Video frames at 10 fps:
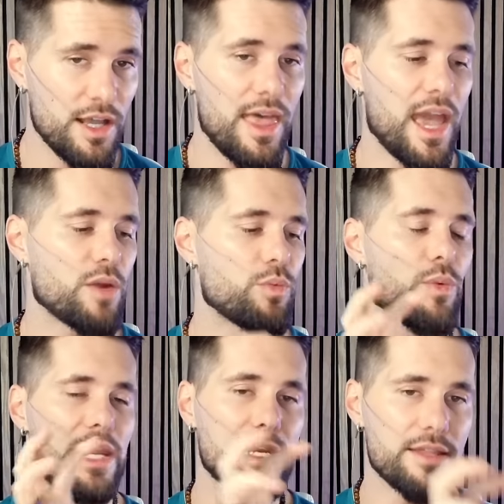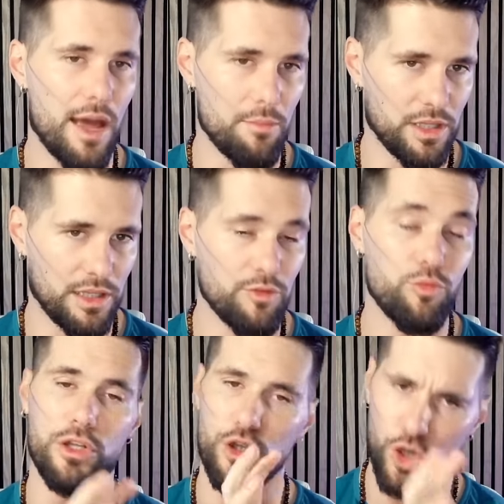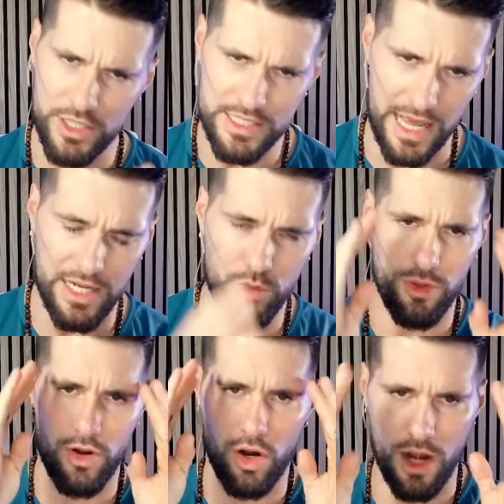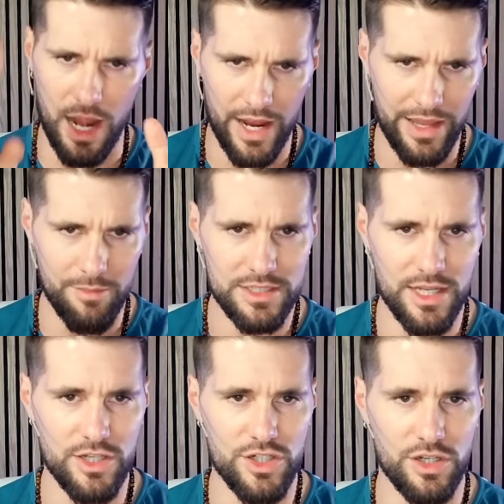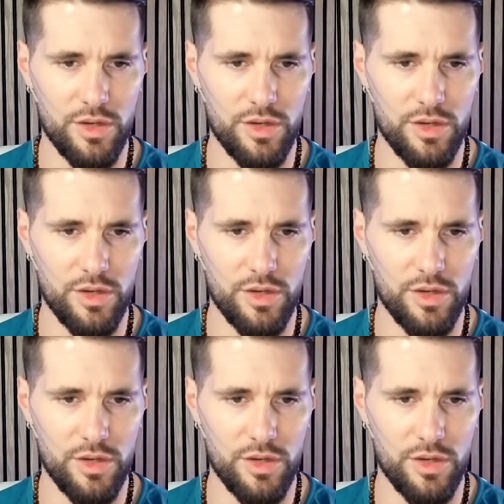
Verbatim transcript: And we went into that belief, we looked at it with our I am attention,